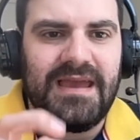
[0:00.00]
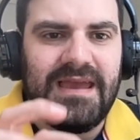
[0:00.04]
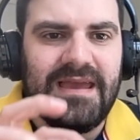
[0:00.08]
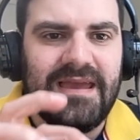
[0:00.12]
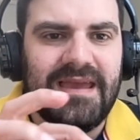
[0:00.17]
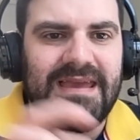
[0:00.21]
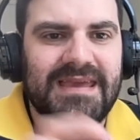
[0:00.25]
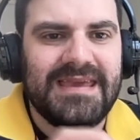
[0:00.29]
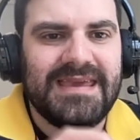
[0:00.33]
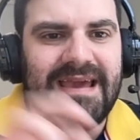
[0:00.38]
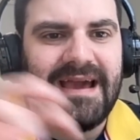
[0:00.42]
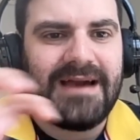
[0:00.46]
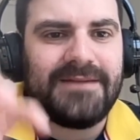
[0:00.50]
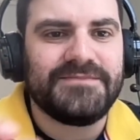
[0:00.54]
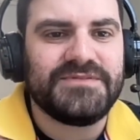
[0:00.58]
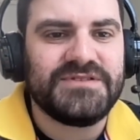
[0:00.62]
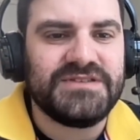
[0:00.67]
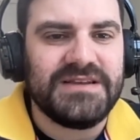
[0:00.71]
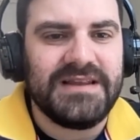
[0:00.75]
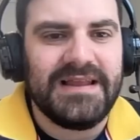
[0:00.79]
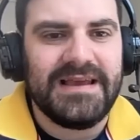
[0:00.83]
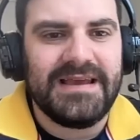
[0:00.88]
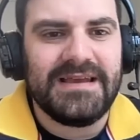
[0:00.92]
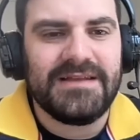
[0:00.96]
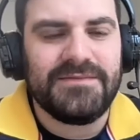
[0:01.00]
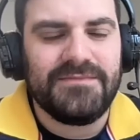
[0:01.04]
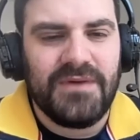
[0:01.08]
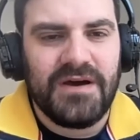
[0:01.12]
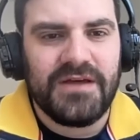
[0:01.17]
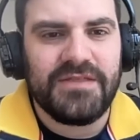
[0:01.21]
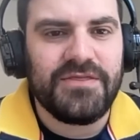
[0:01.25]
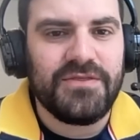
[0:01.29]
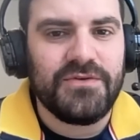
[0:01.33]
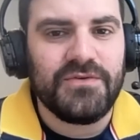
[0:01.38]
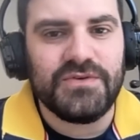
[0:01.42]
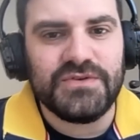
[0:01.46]
encapsulated my
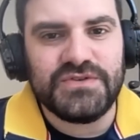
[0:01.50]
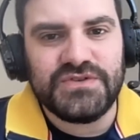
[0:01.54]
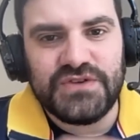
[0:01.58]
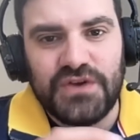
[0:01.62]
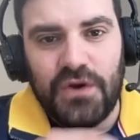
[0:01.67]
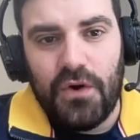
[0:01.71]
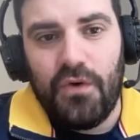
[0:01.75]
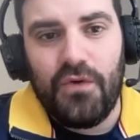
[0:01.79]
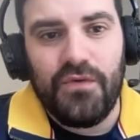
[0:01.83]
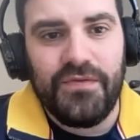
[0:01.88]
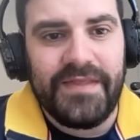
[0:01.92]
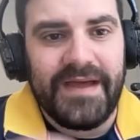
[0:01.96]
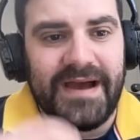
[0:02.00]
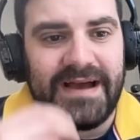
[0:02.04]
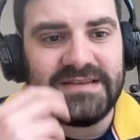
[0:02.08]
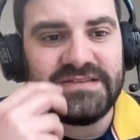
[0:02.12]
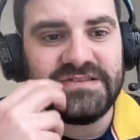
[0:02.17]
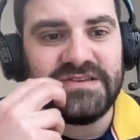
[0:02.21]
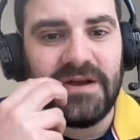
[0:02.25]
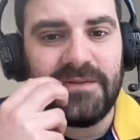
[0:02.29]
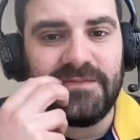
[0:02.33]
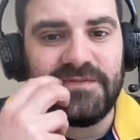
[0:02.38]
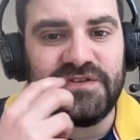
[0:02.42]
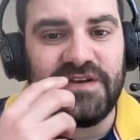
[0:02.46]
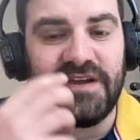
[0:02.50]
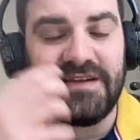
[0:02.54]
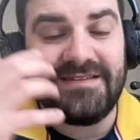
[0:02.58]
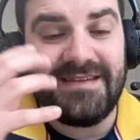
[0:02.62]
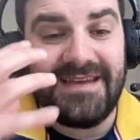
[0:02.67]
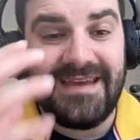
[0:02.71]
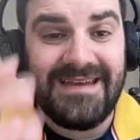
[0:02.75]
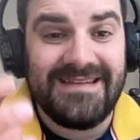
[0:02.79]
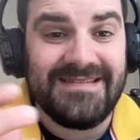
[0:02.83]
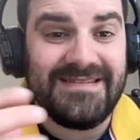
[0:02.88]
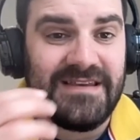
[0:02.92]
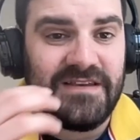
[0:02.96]
thoughts on that subject
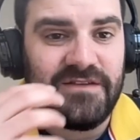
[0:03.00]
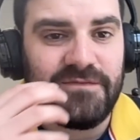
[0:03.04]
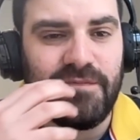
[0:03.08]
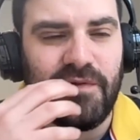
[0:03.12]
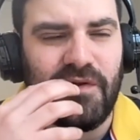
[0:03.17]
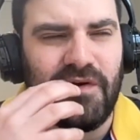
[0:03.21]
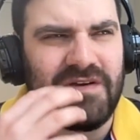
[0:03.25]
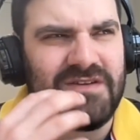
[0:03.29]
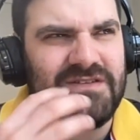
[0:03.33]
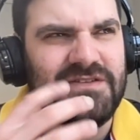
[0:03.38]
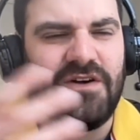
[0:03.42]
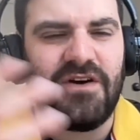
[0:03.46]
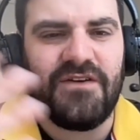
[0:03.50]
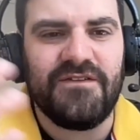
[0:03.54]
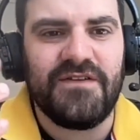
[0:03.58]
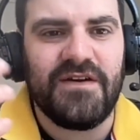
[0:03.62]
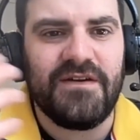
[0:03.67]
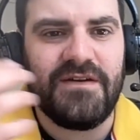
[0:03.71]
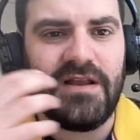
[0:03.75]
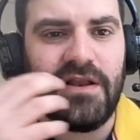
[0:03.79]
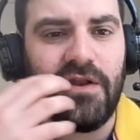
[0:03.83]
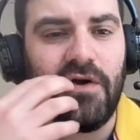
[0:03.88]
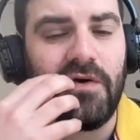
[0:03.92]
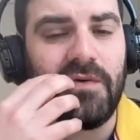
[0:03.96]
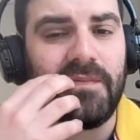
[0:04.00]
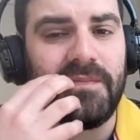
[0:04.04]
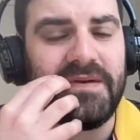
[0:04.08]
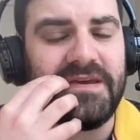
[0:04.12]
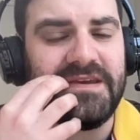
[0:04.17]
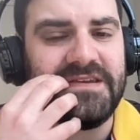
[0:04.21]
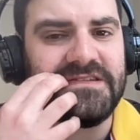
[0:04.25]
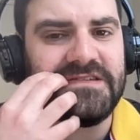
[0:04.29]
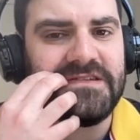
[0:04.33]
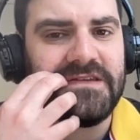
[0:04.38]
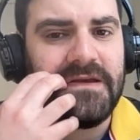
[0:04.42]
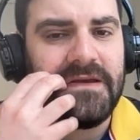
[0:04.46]
in this blog. It's not a very long
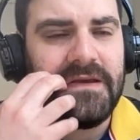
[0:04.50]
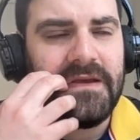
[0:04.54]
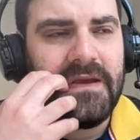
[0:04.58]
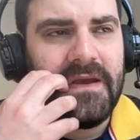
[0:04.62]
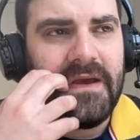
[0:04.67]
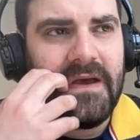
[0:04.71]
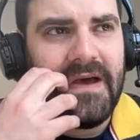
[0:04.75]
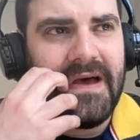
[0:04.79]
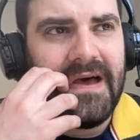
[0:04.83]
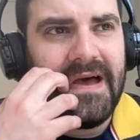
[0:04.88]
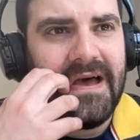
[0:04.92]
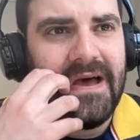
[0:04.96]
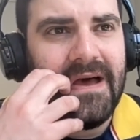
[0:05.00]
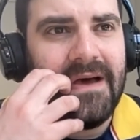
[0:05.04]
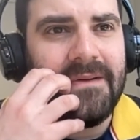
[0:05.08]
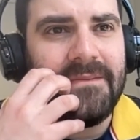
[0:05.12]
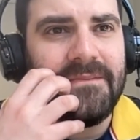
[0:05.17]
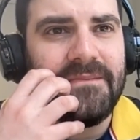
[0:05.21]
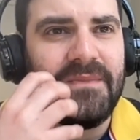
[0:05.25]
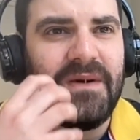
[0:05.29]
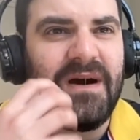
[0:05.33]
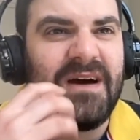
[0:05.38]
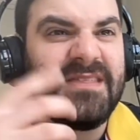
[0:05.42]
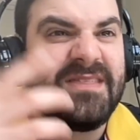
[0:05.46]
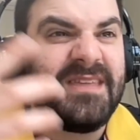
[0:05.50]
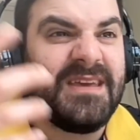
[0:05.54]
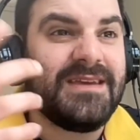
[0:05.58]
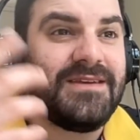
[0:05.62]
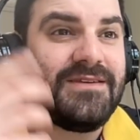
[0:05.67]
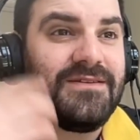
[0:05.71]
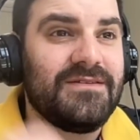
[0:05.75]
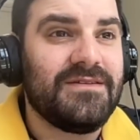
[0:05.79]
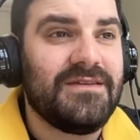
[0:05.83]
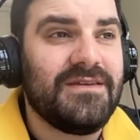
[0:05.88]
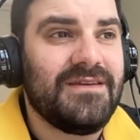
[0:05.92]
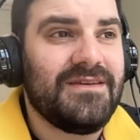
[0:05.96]
piece, um, but I think
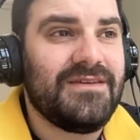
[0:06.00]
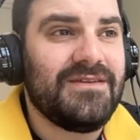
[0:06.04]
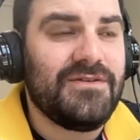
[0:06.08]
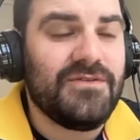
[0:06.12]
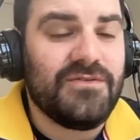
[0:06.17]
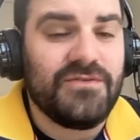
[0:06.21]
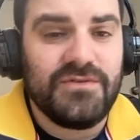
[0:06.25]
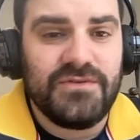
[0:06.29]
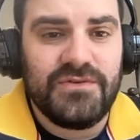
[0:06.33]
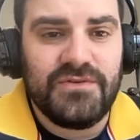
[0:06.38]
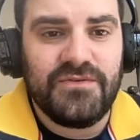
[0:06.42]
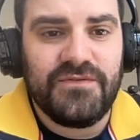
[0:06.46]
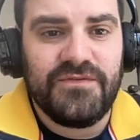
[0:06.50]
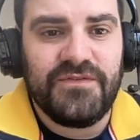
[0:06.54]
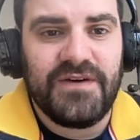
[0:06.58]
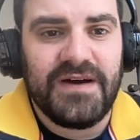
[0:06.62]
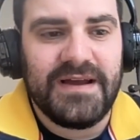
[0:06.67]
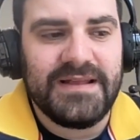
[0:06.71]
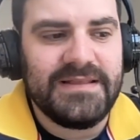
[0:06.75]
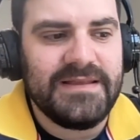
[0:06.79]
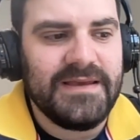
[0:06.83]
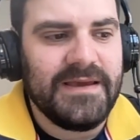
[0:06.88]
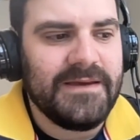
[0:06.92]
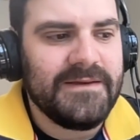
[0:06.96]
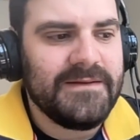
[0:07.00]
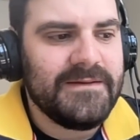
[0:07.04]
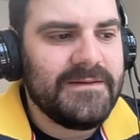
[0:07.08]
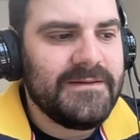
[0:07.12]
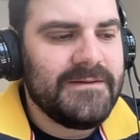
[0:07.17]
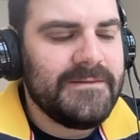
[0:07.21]
you'll you'll find it